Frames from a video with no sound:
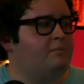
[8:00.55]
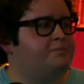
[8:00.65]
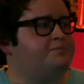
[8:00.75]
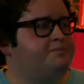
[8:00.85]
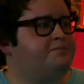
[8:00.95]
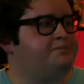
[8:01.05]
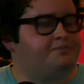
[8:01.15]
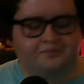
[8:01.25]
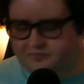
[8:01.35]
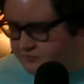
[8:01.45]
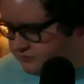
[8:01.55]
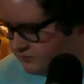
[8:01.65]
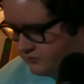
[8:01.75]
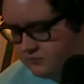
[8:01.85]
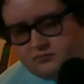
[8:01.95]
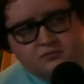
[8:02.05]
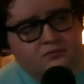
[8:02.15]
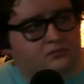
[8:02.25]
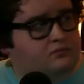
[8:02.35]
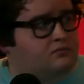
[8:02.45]

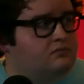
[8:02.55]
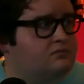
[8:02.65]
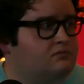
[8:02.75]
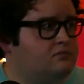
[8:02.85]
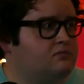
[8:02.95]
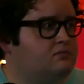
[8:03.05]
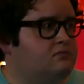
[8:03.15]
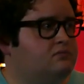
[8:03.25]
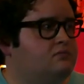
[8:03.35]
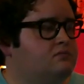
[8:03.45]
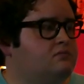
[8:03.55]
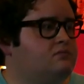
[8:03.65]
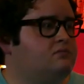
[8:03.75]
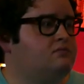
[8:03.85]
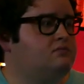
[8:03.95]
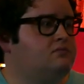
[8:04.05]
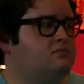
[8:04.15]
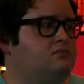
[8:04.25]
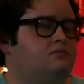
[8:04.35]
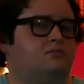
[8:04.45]

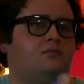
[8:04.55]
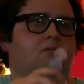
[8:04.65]
(not speaking)